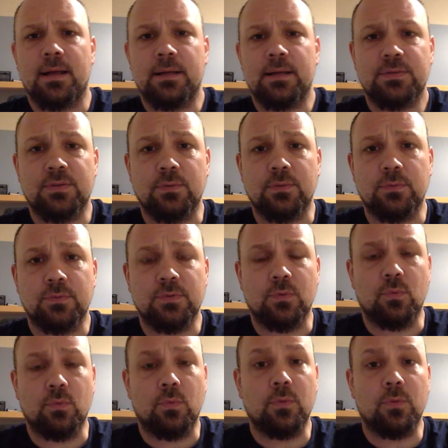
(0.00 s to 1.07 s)

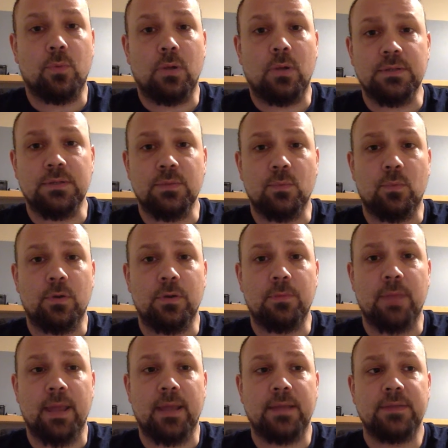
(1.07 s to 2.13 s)
So word walls and word
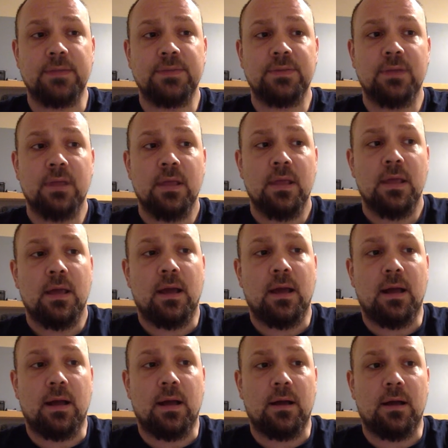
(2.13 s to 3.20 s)
banks
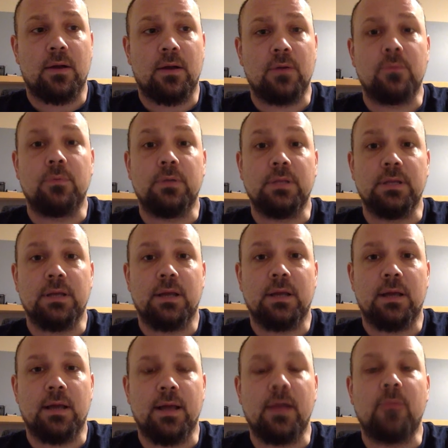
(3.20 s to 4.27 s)
are really
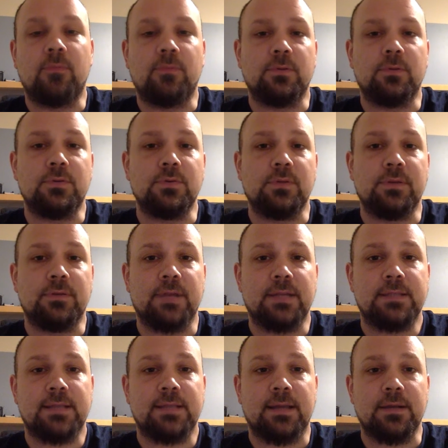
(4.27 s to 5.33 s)
a helpful tool even
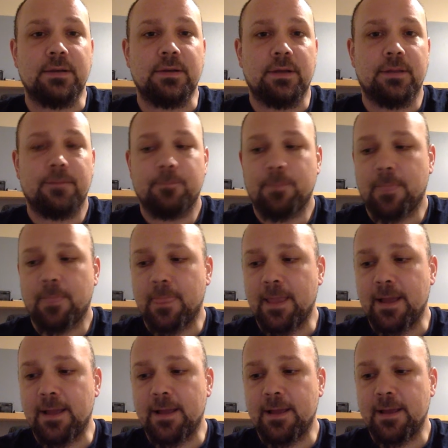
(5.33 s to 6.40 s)
at secondary
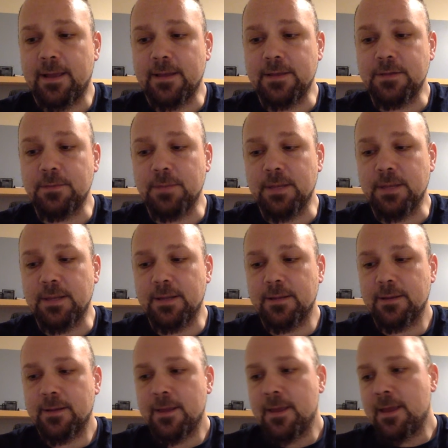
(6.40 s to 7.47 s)
and
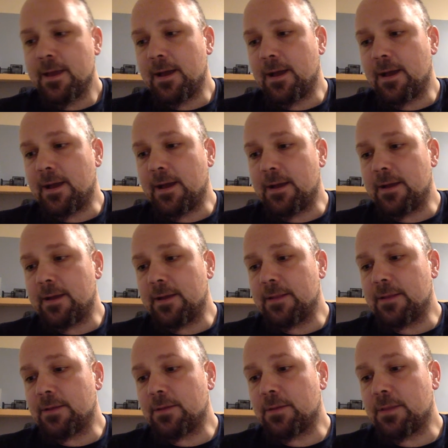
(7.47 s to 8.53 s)
intermediate. The
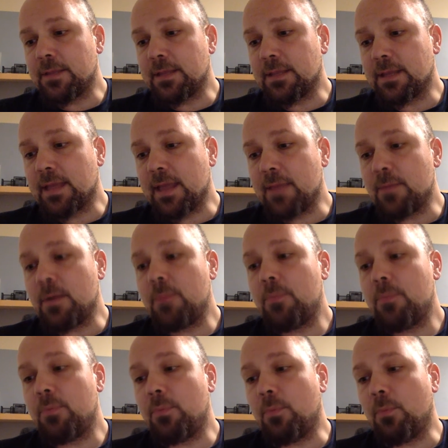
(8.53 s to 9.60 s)
other thing that came
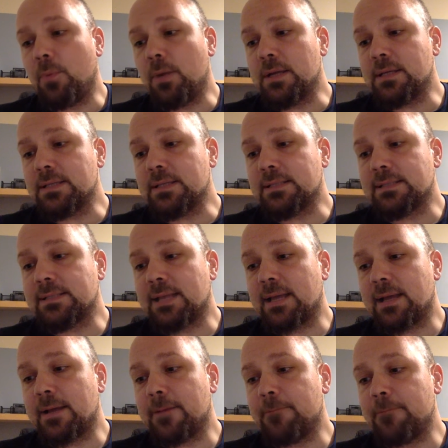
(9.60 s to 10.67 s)
up was
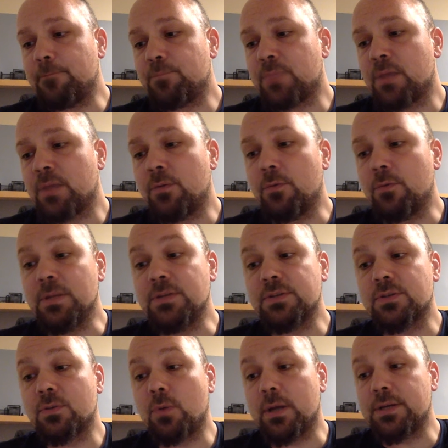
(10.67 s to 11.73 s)

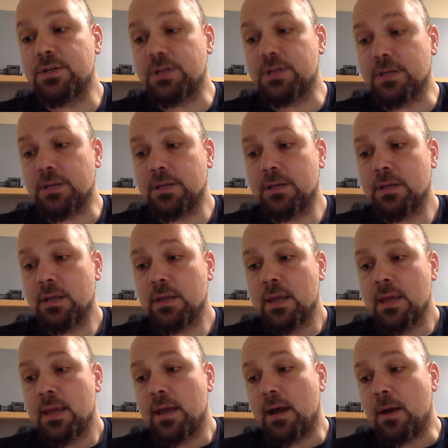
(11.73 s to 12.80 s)
Remija's question
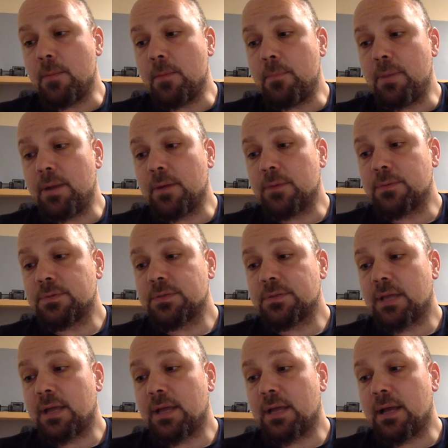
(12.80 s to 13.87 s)
about
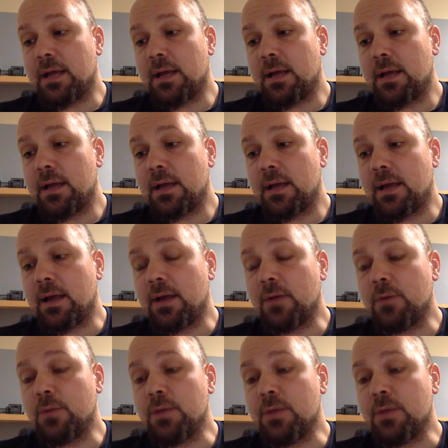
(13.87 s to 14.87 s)
how do we